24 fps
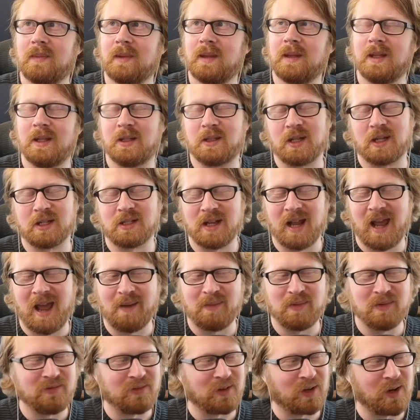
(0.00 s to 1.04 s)
this doesn't
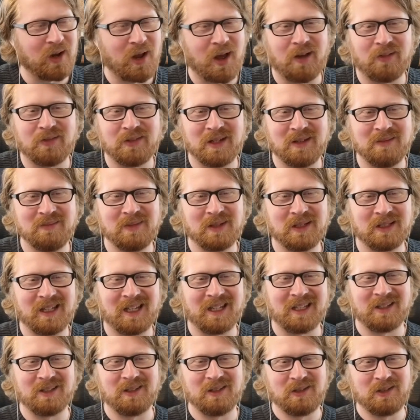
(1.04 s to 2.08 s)
happen very often, but
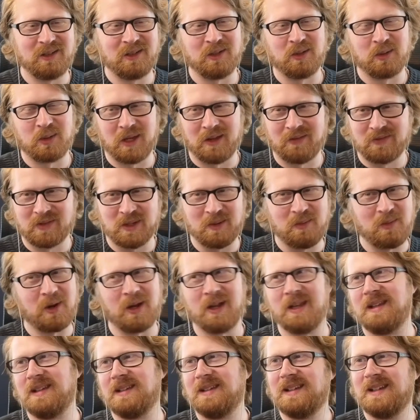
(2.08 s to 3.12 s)
like give them
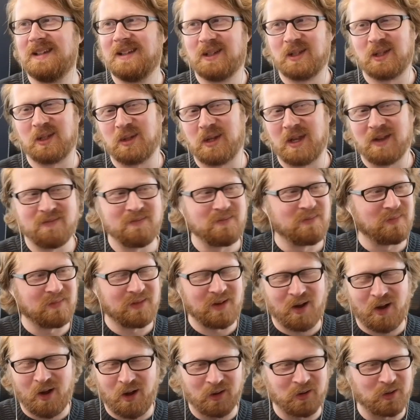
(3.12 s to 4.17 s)

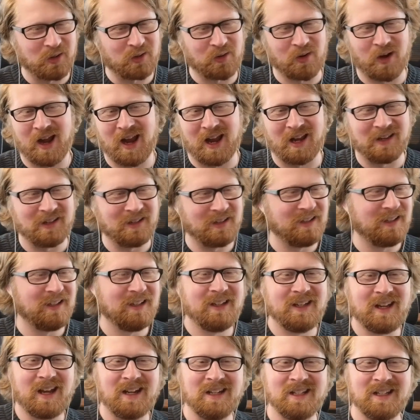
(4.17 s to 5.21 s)
100 grand,
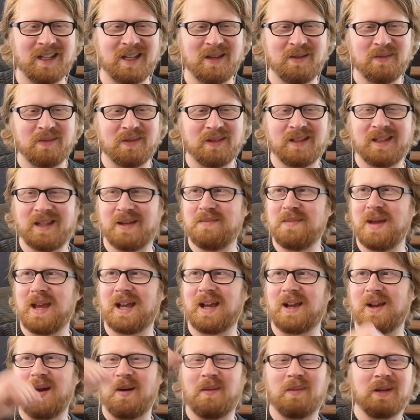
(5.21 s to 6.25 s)
and then they make
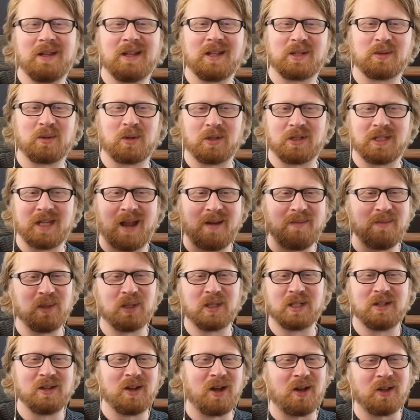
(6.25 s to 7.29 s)
a company that's worth $10
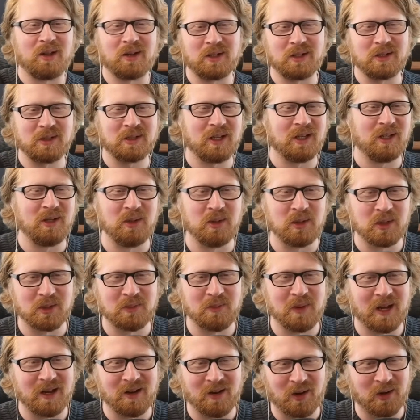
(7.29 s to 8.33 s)
billion, and you just
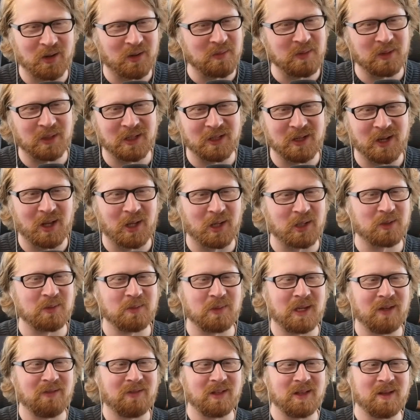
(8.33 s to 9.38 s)
made $100 million from
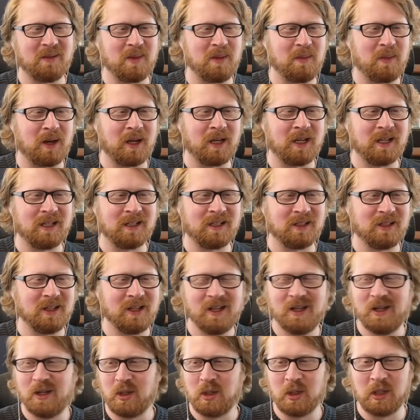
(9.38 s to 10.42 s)
giving them the money, and
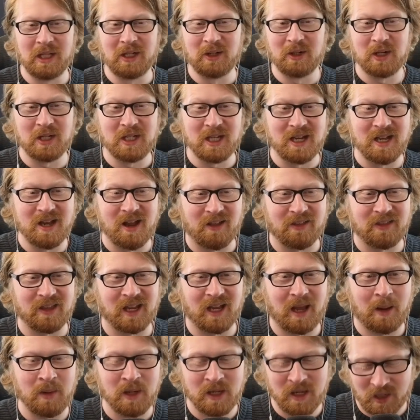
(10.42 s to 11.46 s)
you literally did nothing.
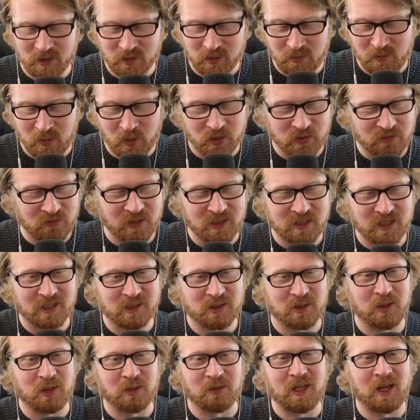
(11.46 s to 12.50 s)
I mean, that's what most
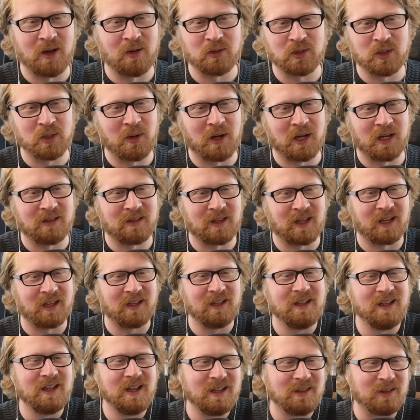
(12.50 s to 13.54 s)
VCs do. They don't do anything.
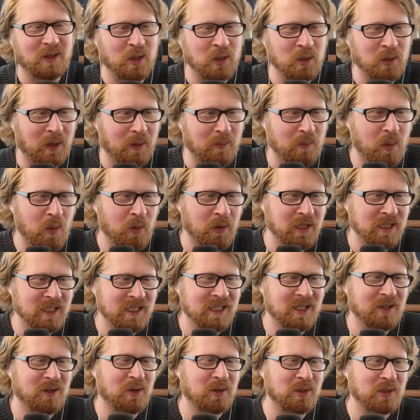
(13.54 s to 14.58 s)
They do like
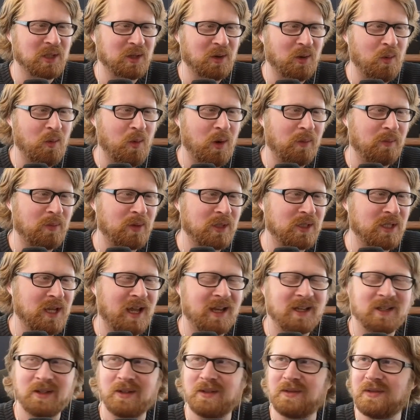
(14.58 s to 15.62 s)

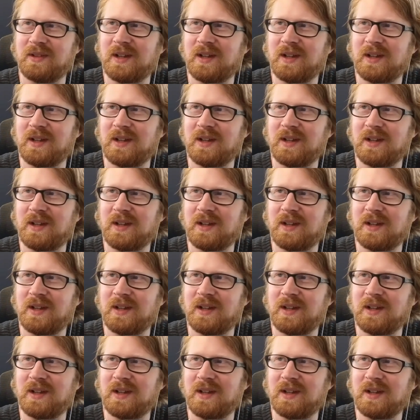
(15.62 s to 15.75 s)
0.001%